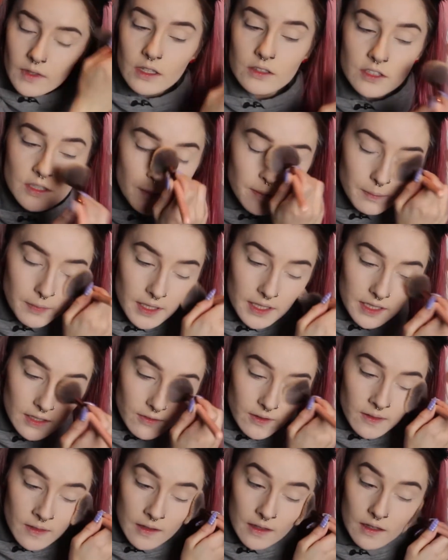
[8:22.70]
Just blend
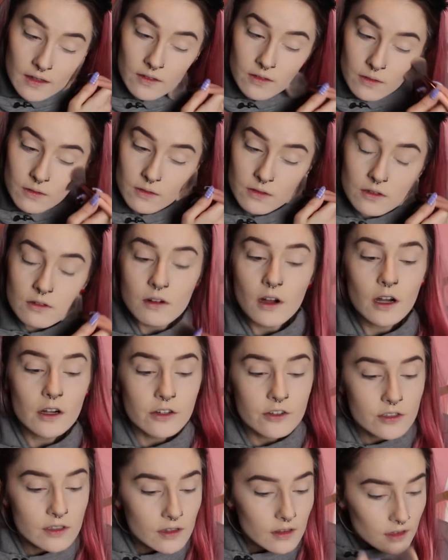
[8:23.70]
everything in so there's no
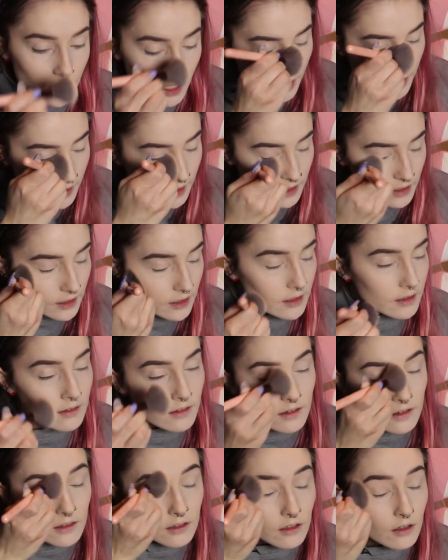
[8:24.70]
harsh
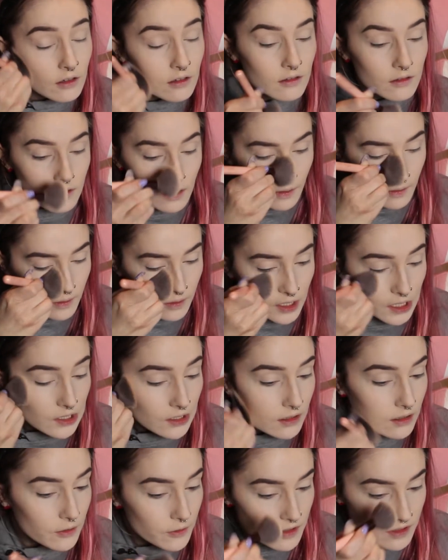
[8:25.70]
lines, no
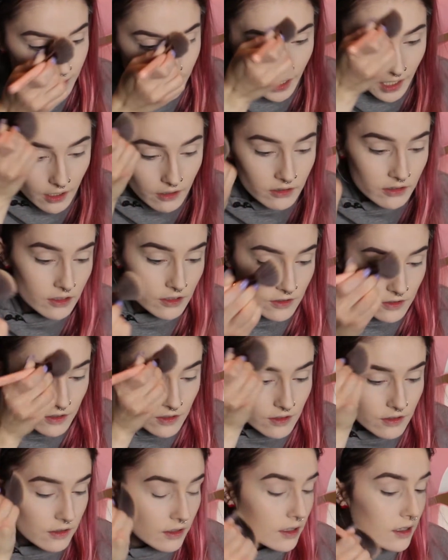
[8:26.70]
loose powders
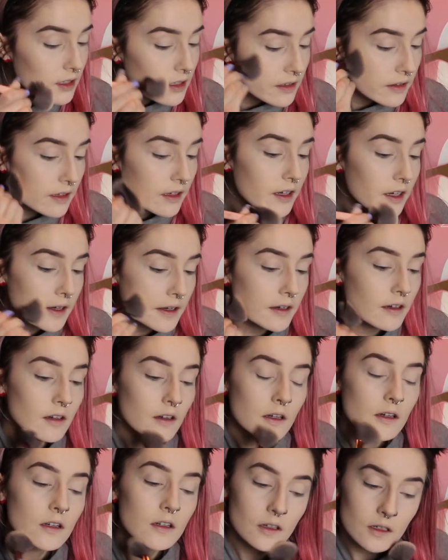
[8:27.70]
just chilling there.